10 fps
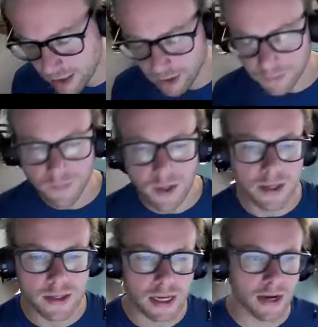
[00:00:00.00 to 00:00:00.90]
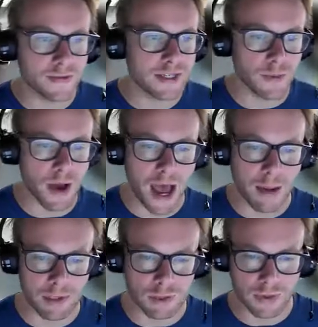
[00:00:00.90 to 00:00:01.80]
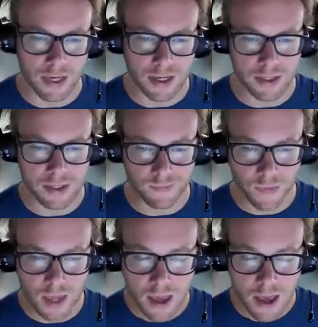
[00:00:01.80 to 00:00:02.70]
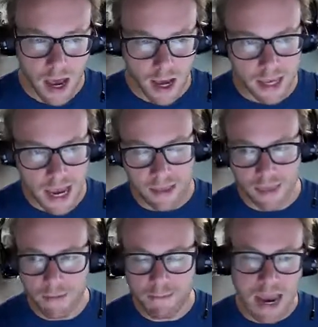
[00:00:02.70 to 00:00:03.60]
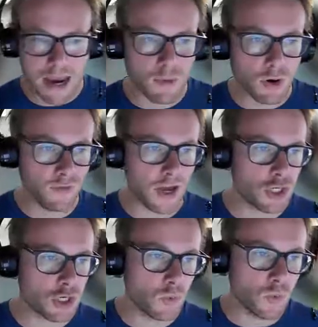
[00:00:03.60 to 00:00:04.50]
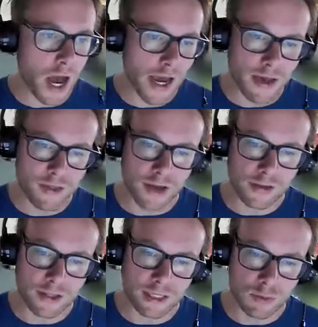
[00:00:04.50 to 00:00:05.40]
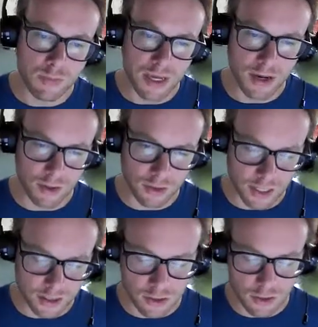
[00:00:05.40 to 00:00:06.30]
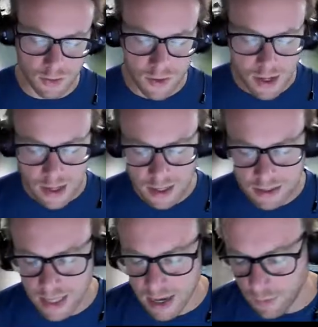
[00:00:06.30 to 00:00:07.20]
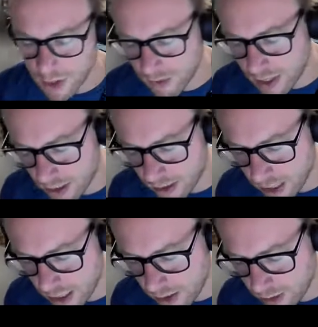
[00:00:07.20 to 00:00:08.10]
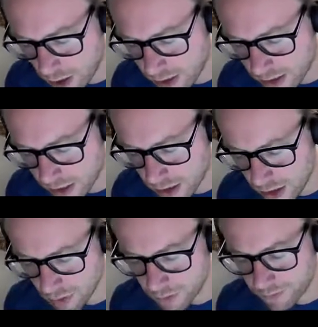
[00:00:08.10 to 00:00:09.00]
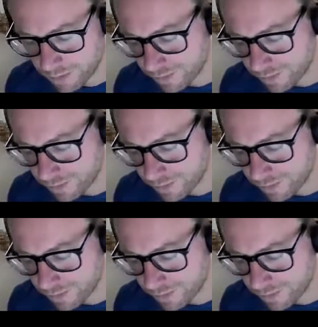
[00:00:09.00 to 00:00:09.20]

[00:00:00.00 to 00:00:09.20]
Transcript: here and kind of see what happens with this. Again, the main motivation why I thought that this would be a good thing to do is that when you calculate out our du,